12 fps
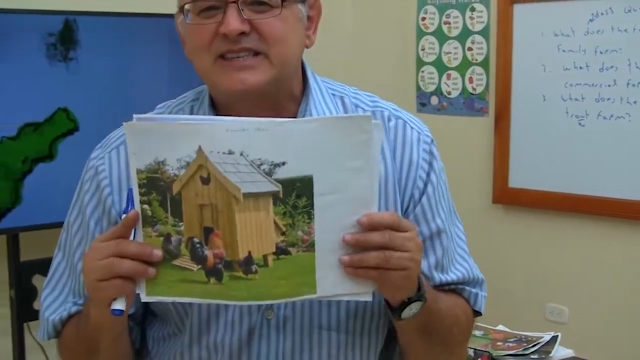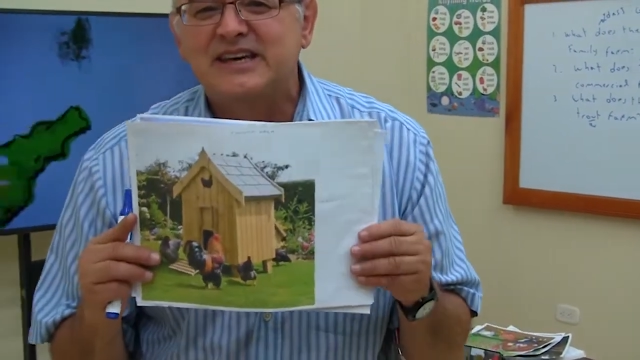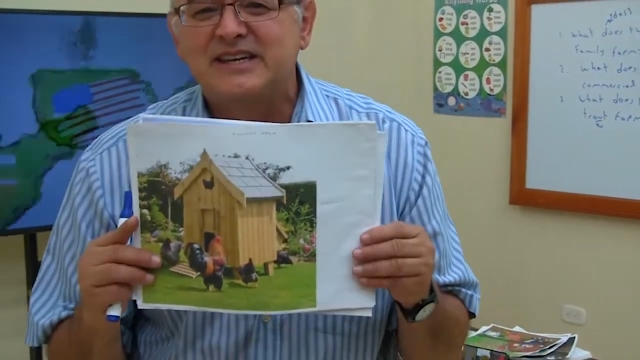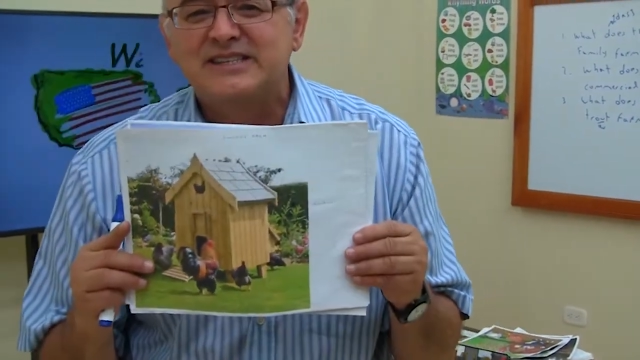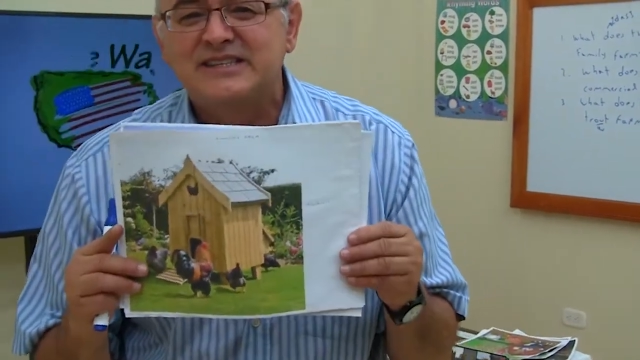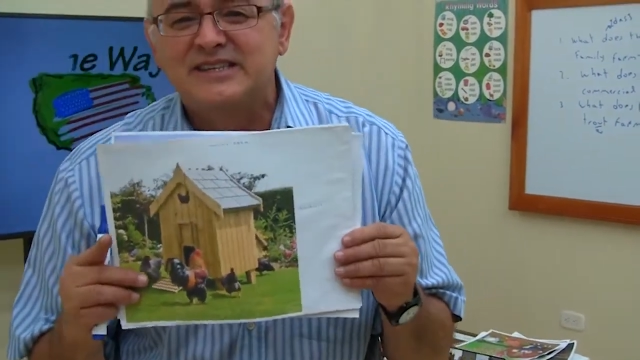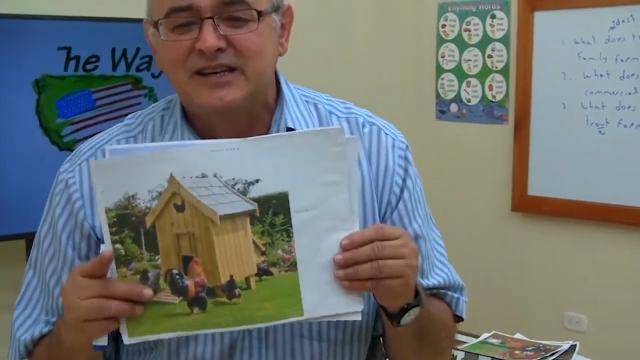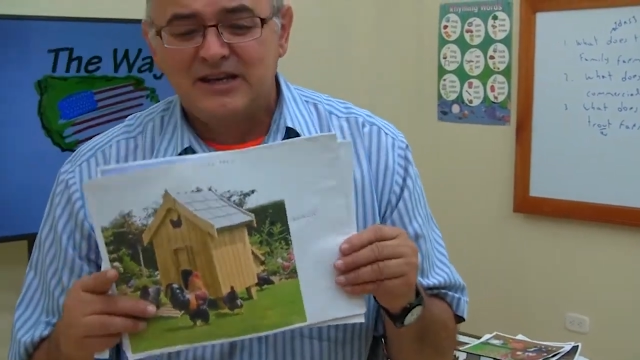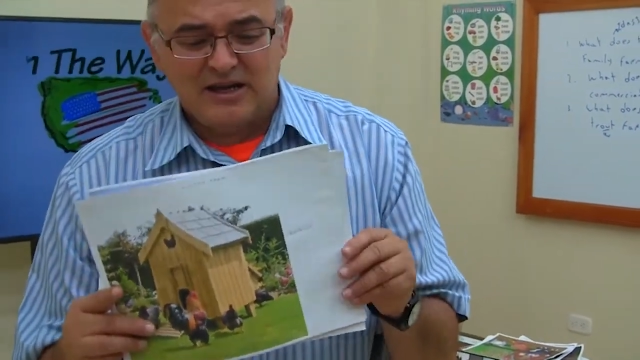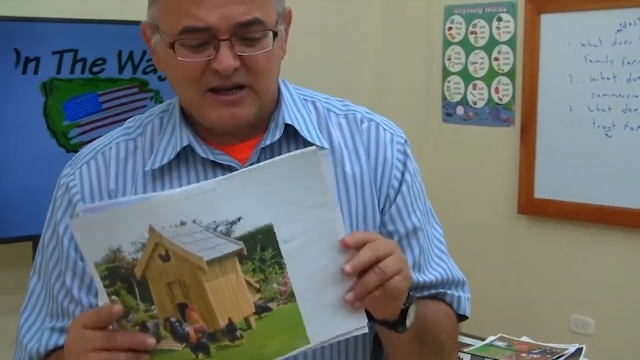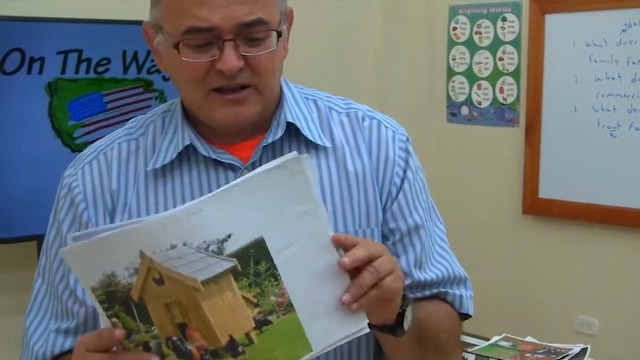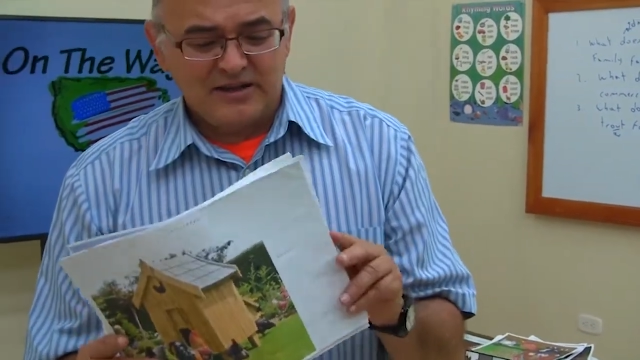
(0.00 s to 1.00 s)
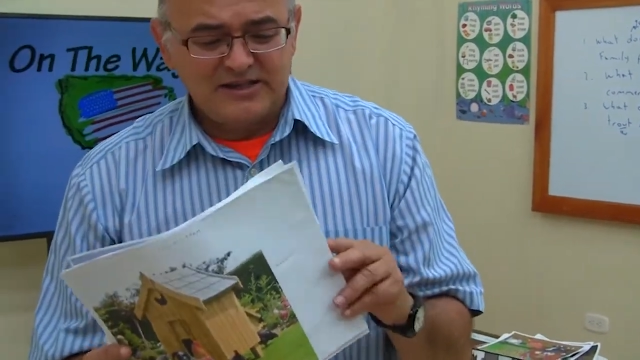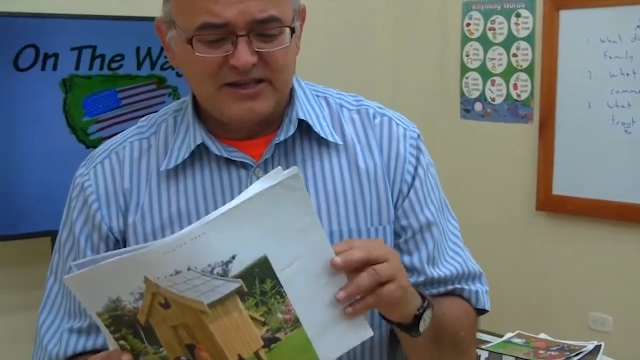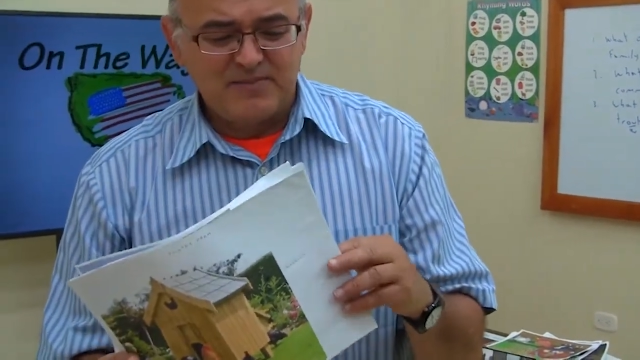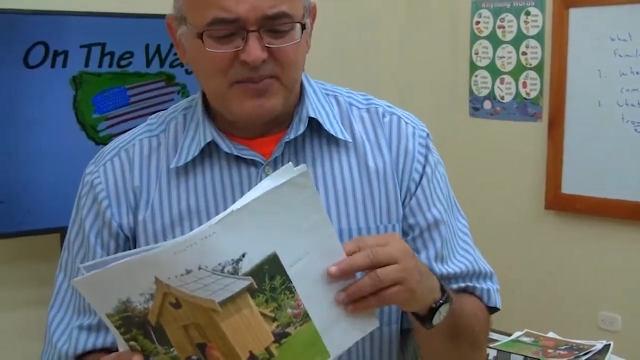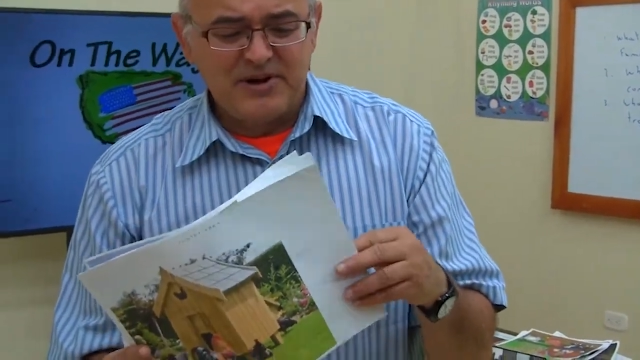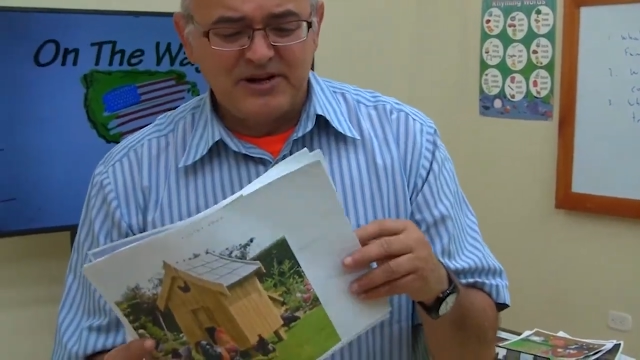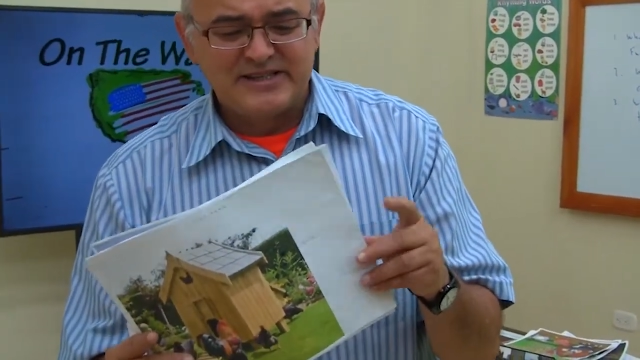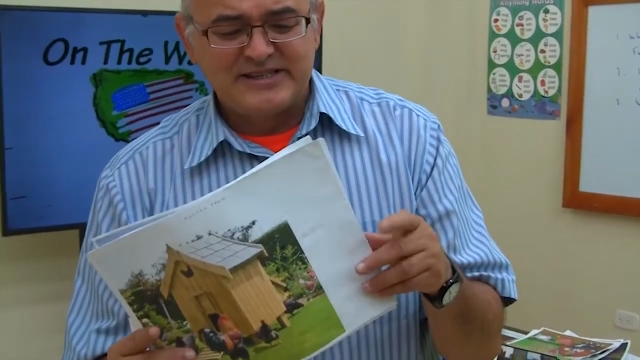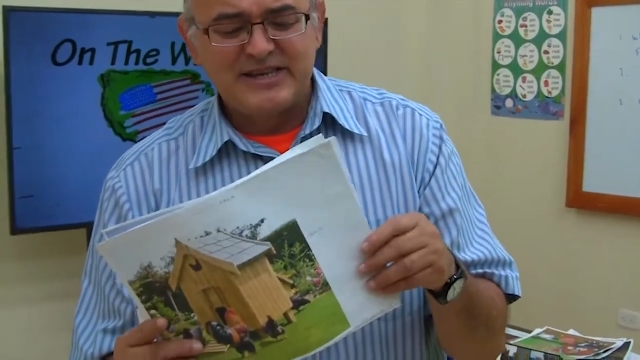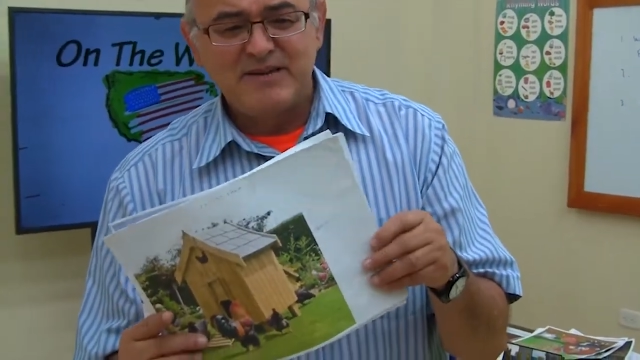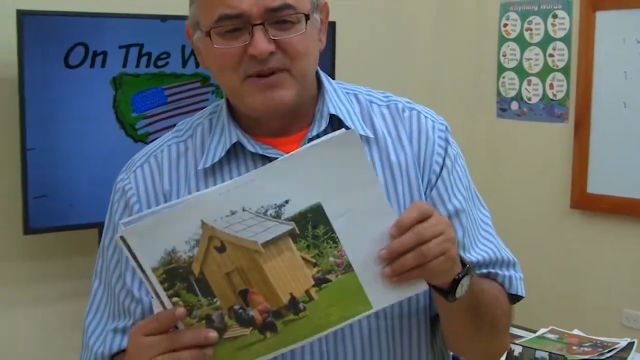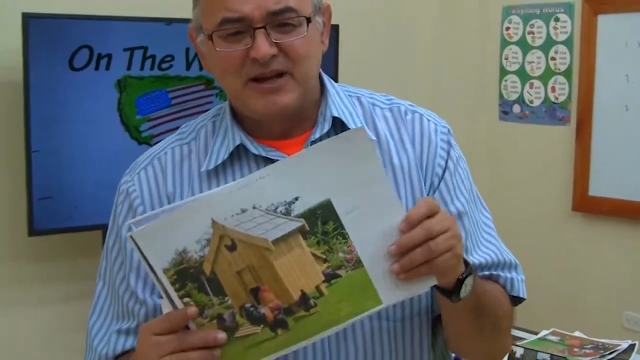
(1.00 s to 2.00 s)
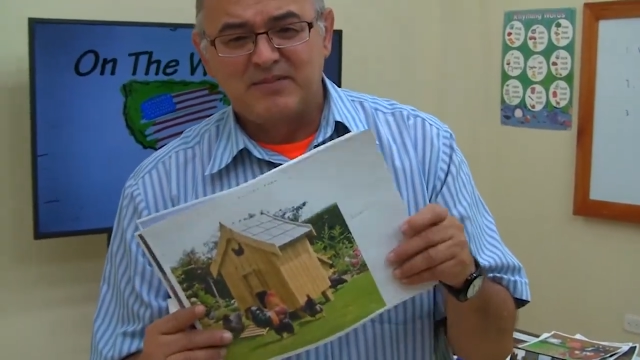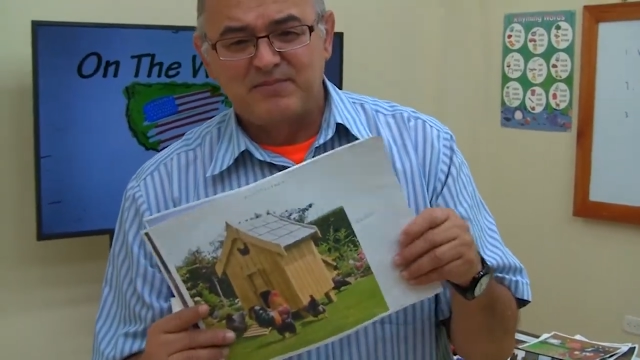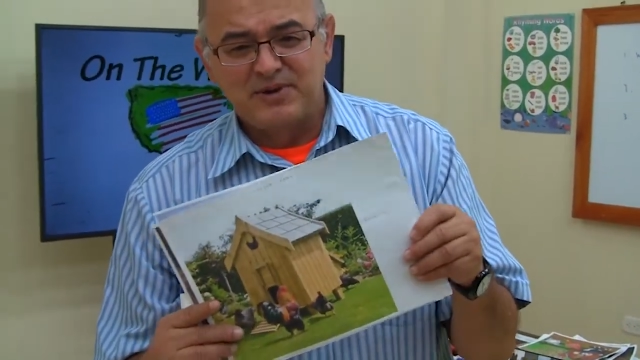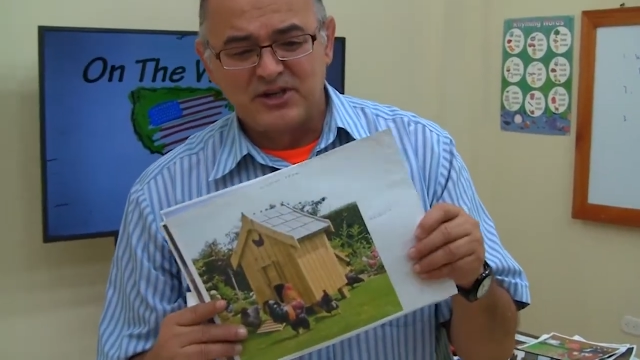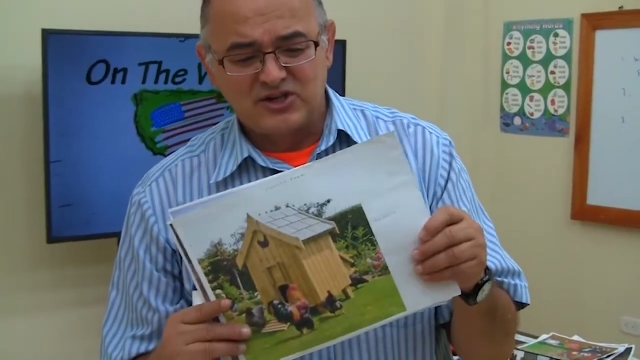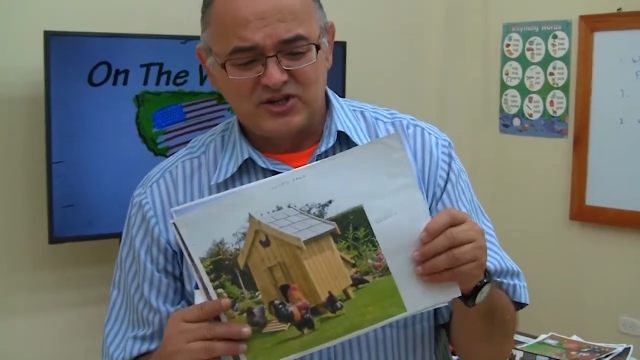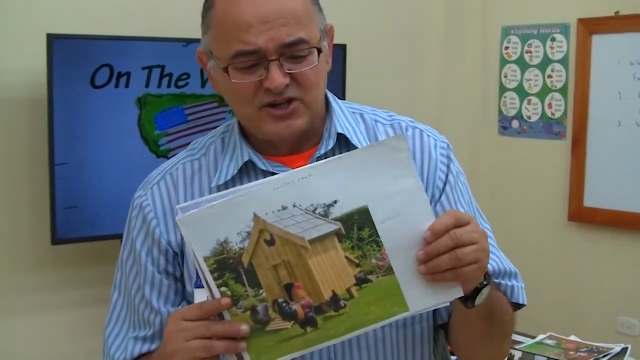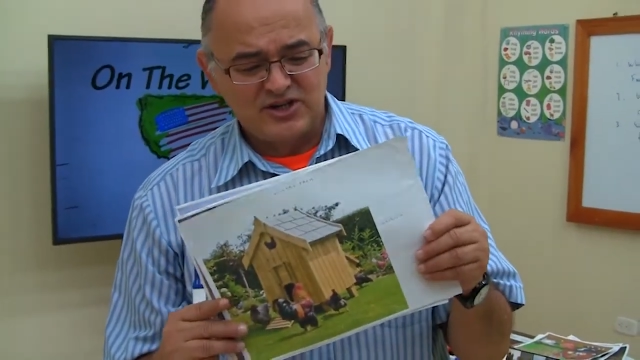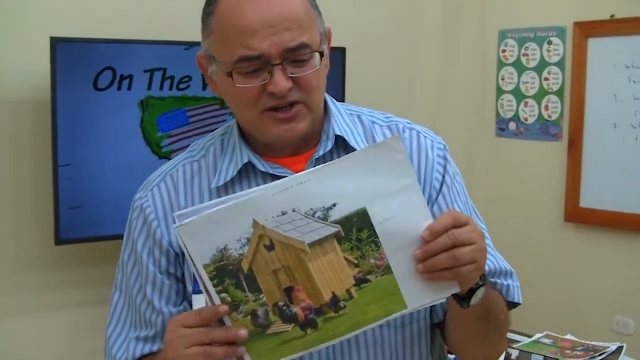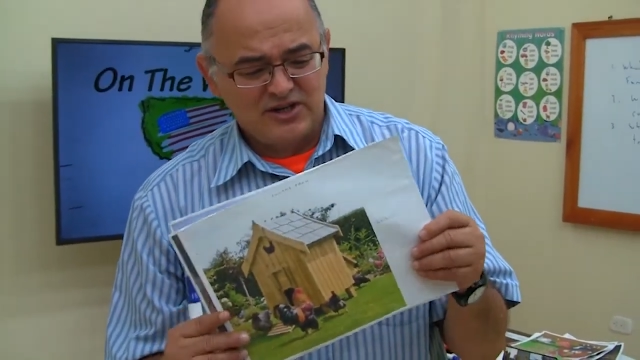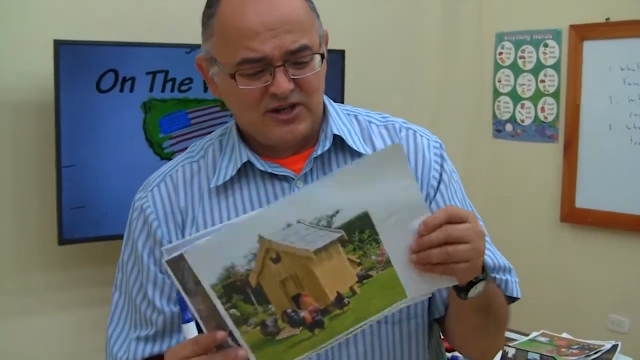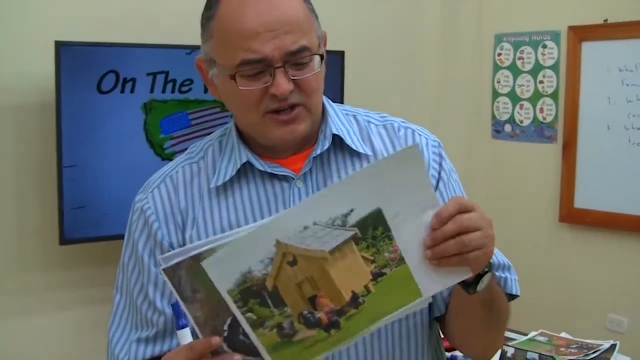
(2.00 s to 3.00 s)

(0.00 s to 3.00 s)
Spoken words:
This is a very similar picture.